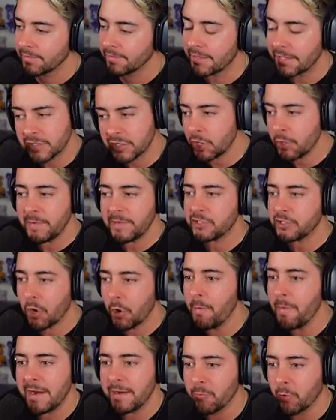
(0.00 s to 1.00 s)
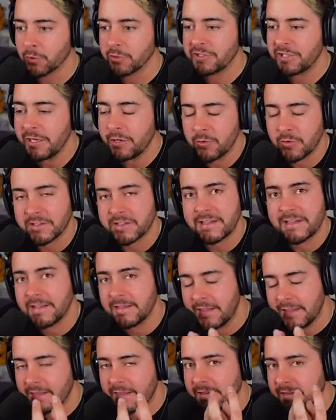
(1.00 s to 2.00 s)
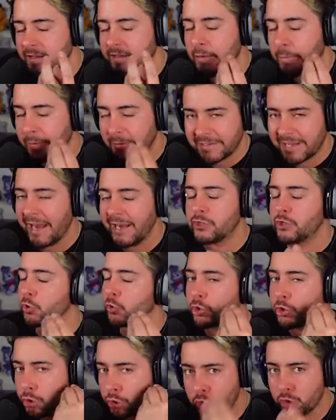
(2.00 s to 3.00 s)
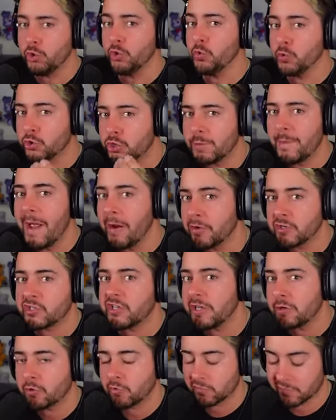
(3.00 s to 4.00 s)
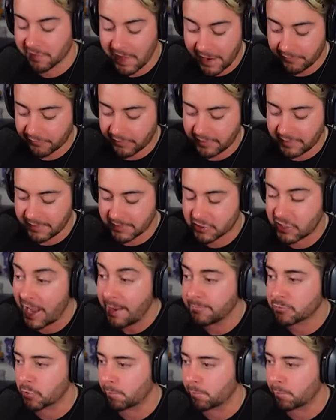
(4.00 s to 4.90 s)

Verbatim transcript: there's going to be so many more secrets. There's a potential huge amount of secrets left in this game.